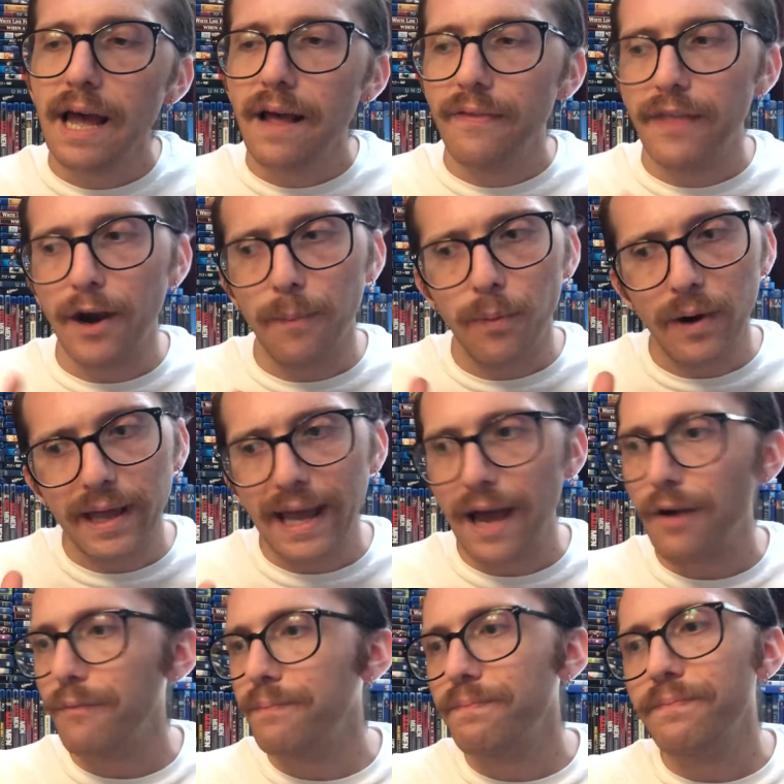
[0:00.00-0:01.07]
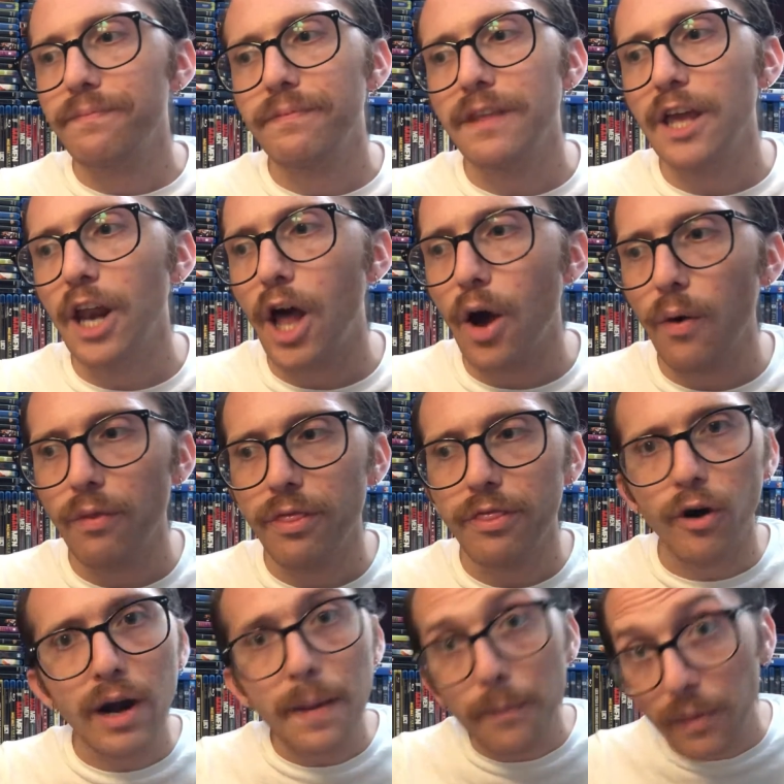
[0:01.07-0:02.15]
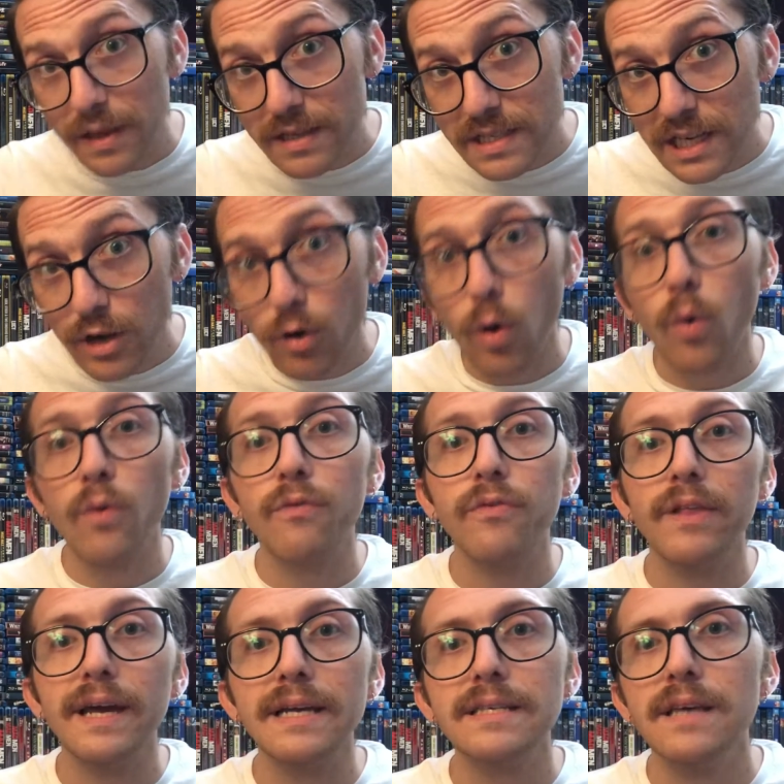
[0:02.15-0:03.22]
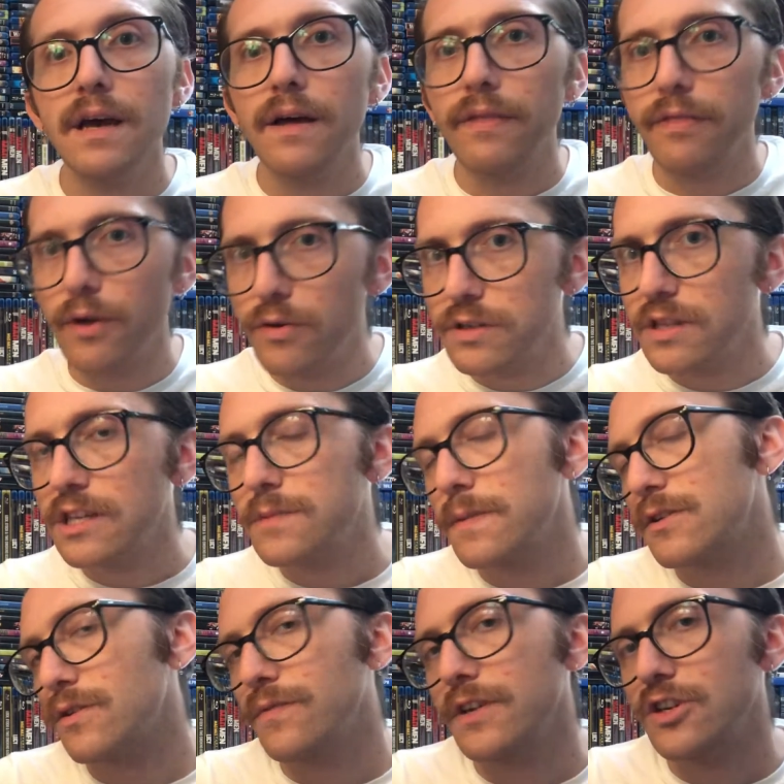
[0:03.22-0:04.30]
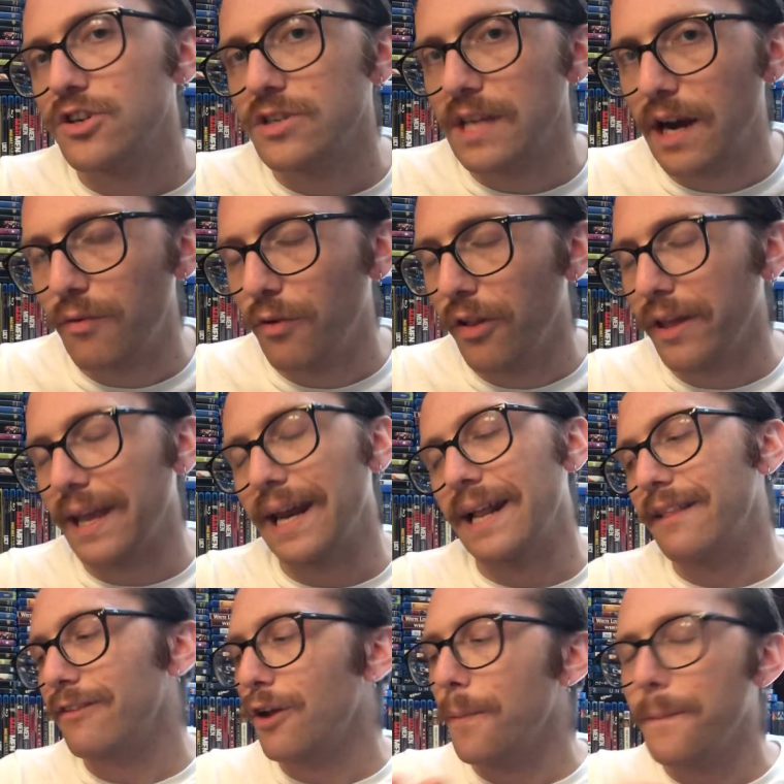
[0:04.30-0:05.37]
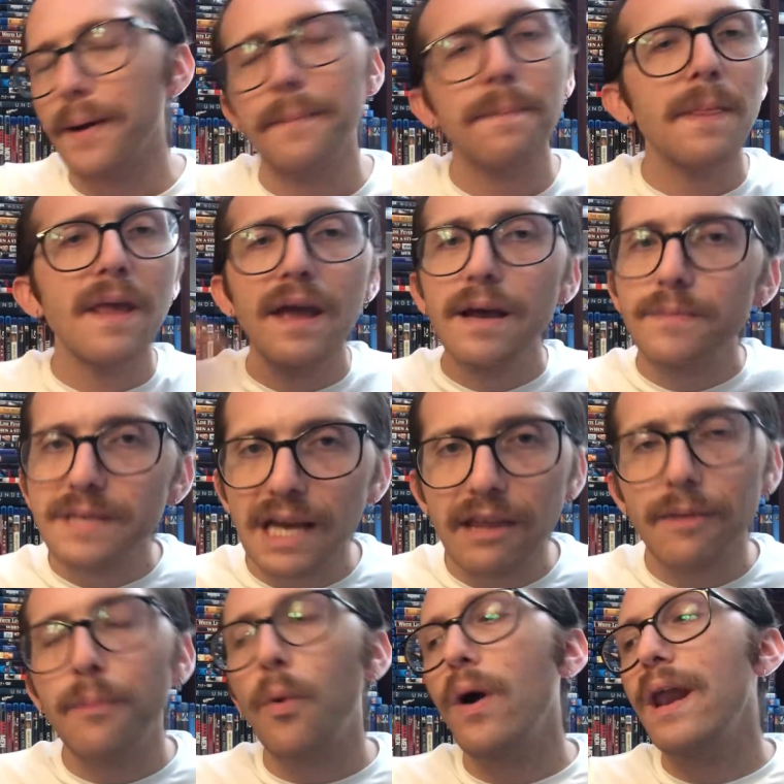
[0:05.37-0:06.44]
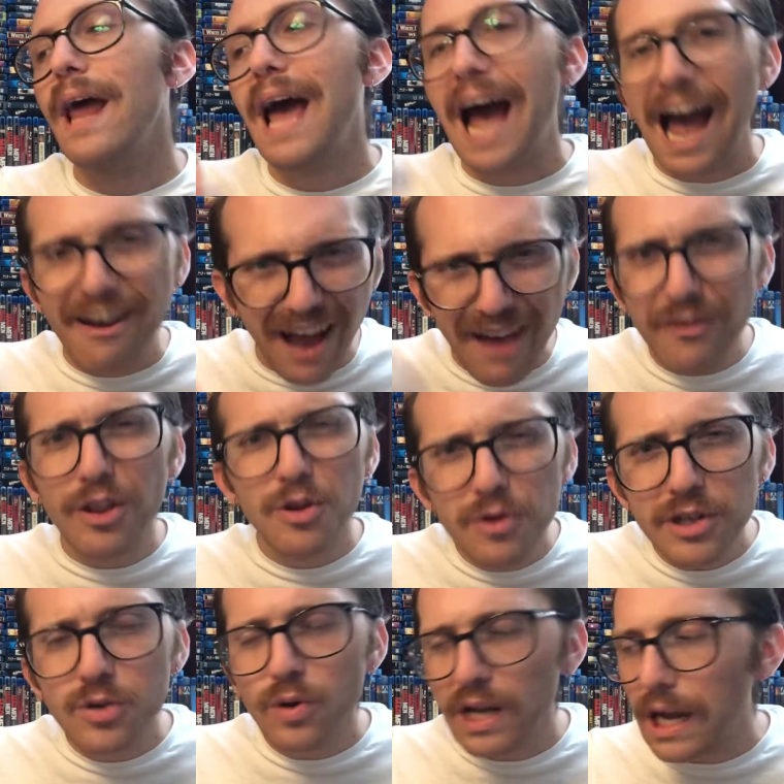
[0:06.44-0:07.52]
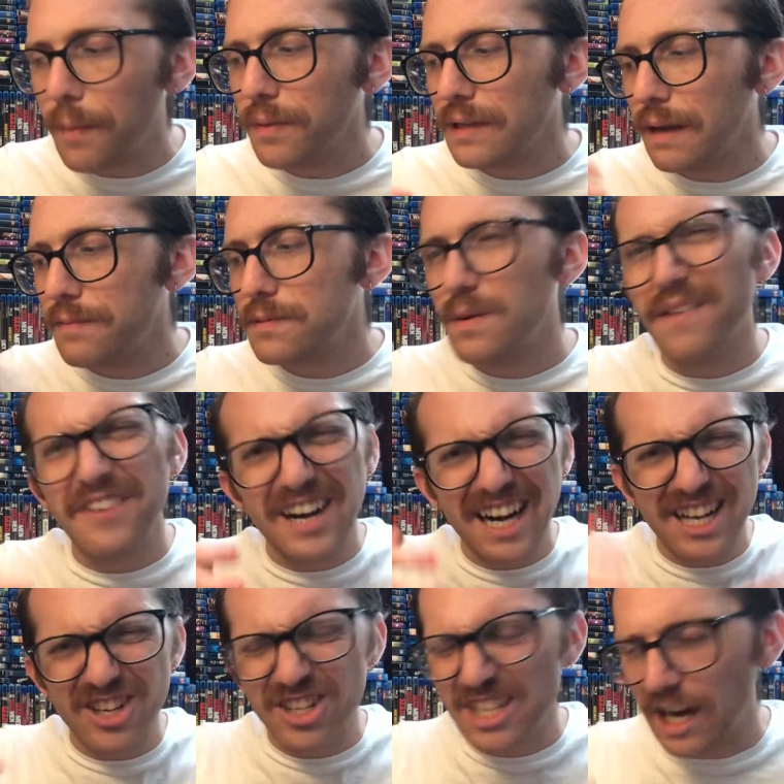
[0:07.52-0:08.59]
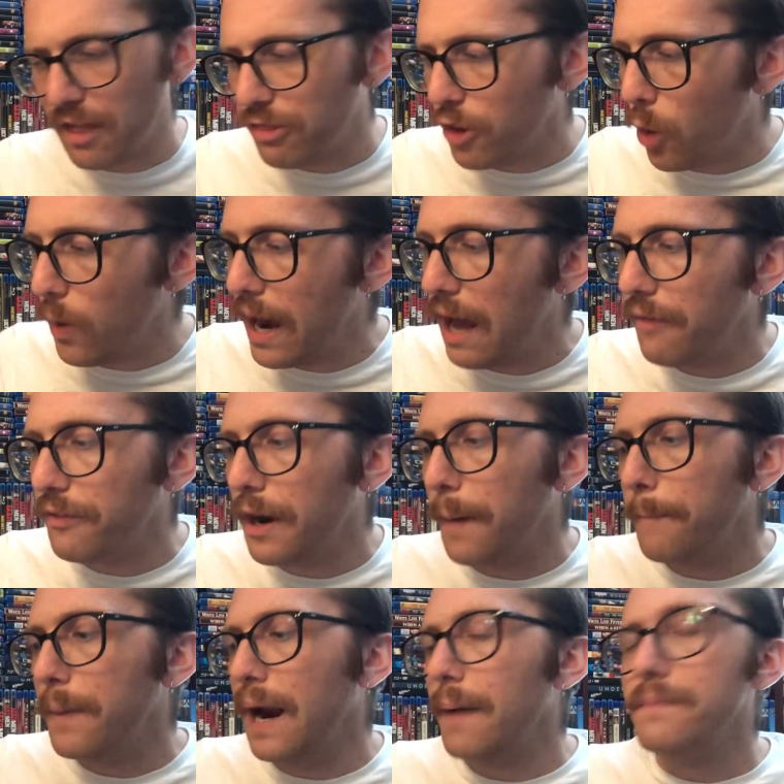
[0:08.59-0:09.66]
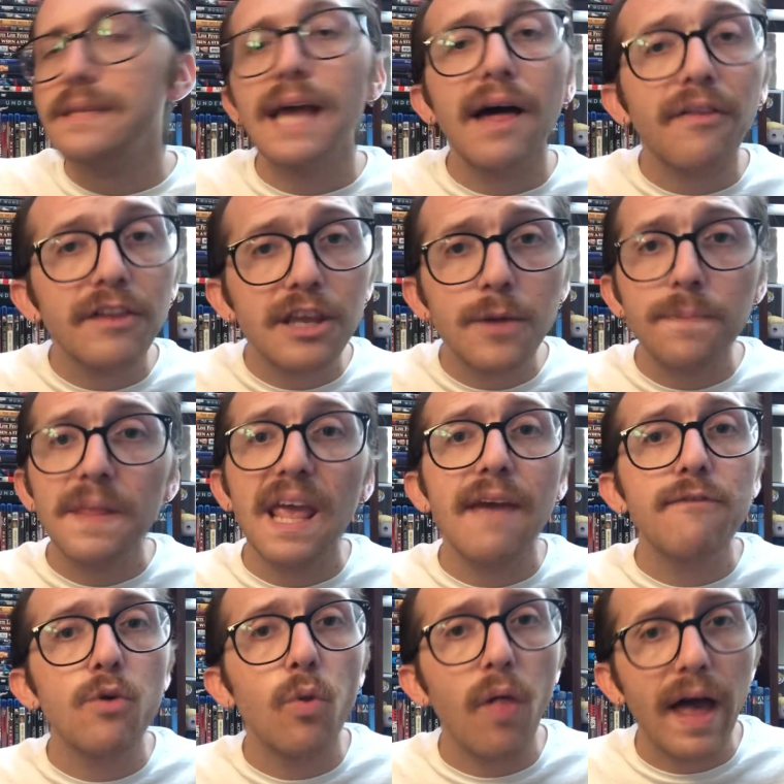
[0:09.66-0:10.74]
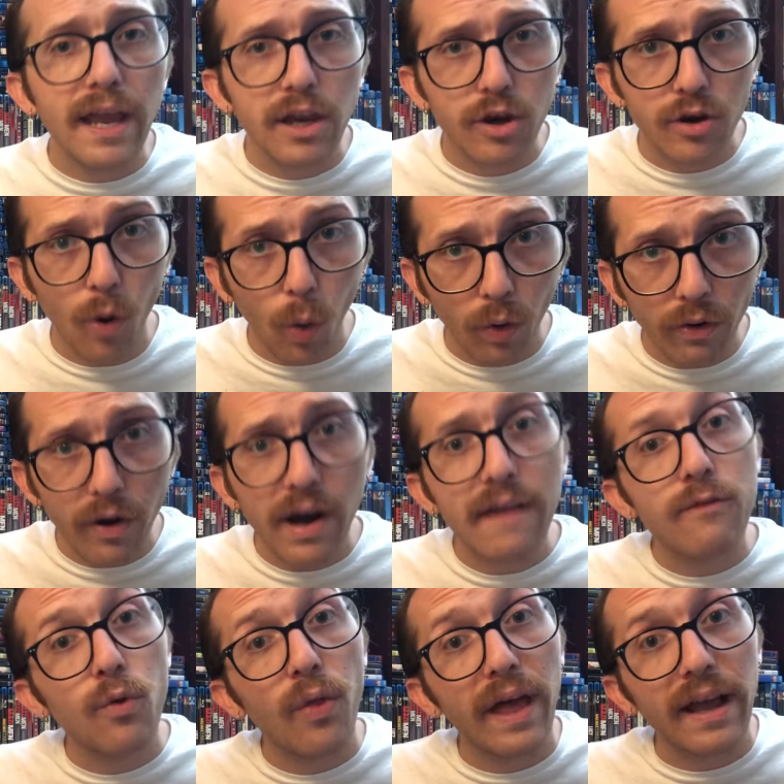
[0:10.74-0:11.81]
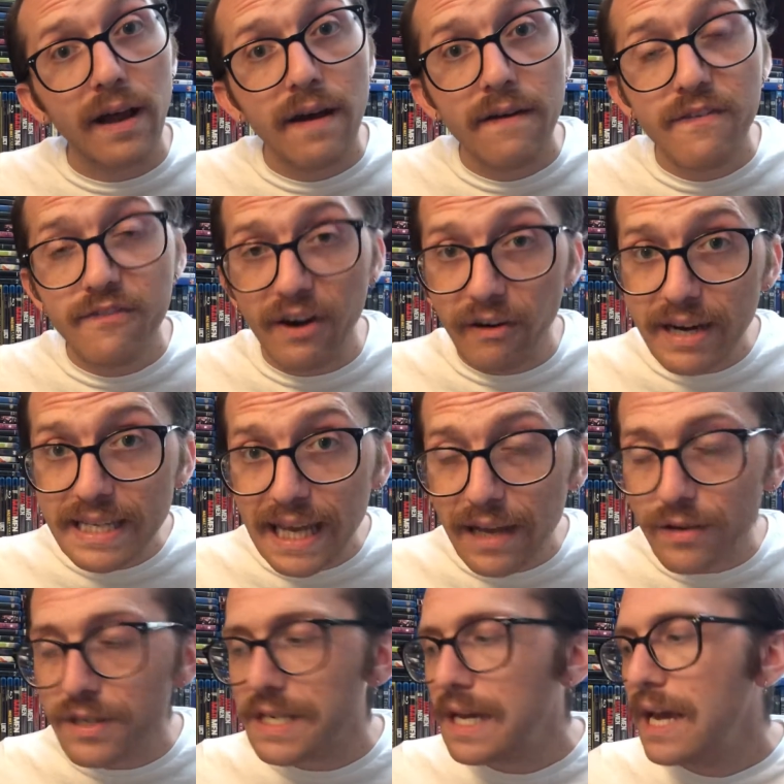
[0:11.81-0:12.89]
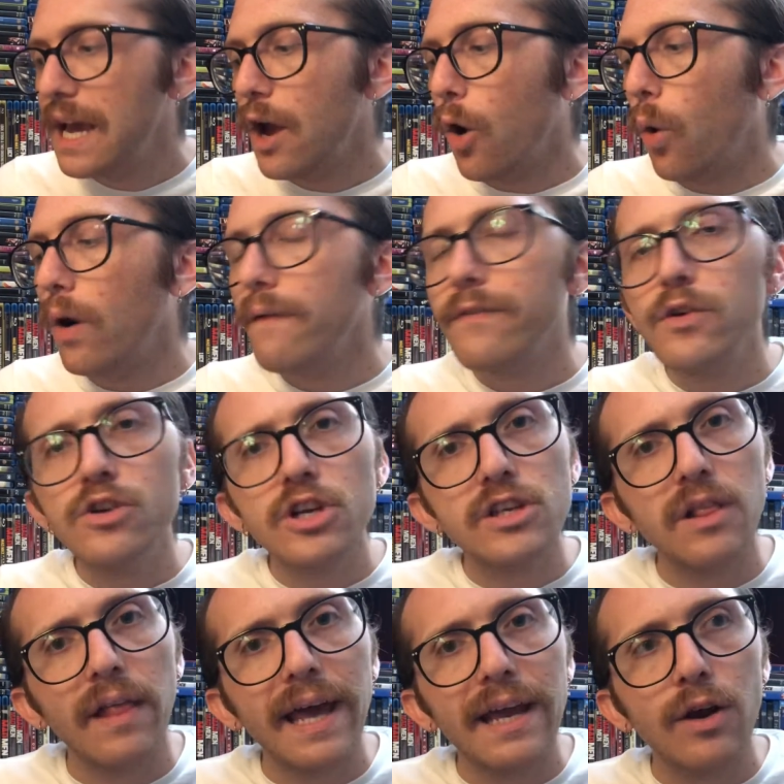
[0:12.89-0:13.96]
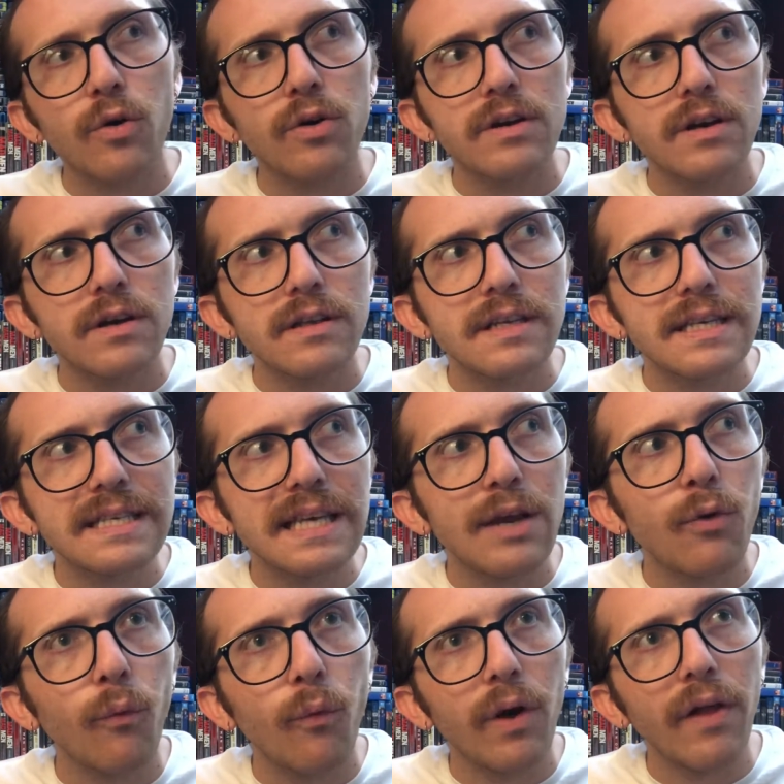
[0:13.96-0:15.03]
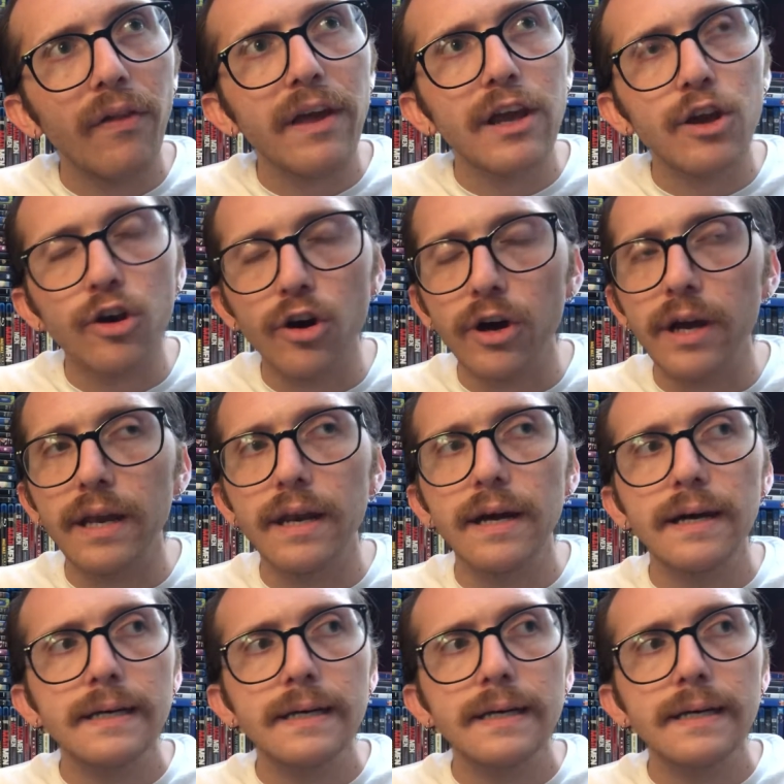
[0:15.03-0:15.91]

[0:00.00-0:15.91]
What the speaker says: that are putting out 30-plus-year-old flicks, those are the special features that I really get into. But beside the point, I've alluded to it a couple times, but I figured I'd just kind of throw it out there. But I'm telling you, if you like horror, if you like fairy tales, or if you just like to see really good